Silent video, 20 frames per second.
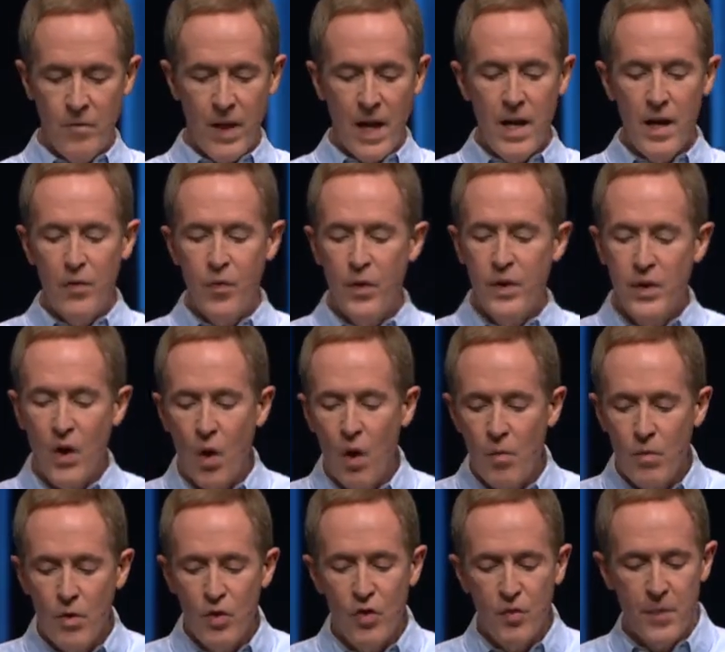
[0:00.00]
And if we
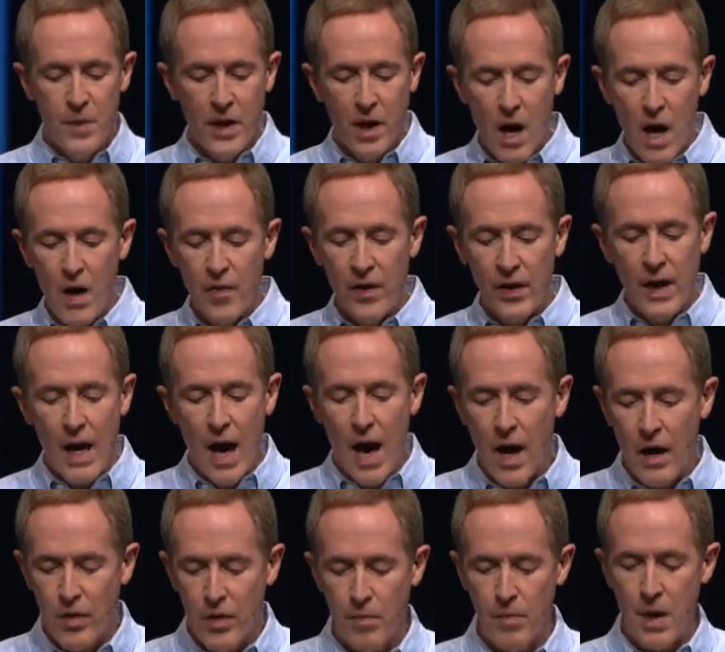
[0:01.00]
don't move beyond the
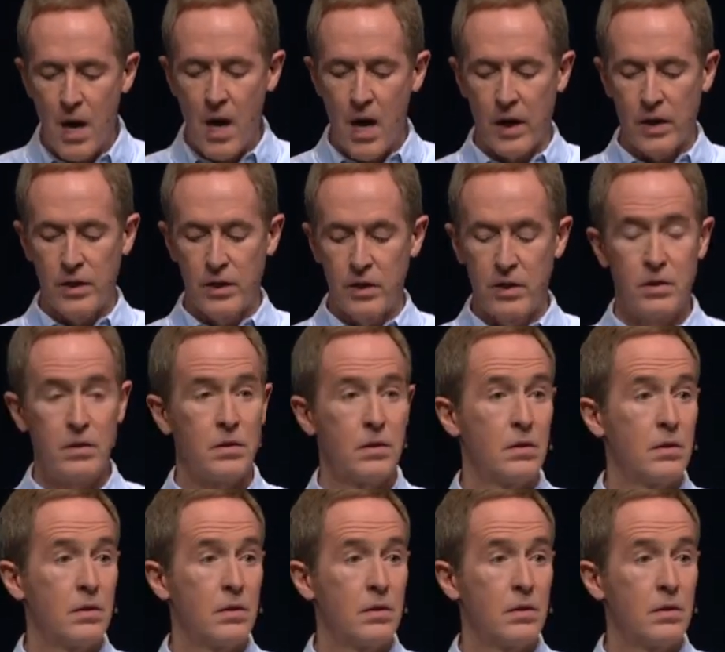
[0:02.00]
God in the box,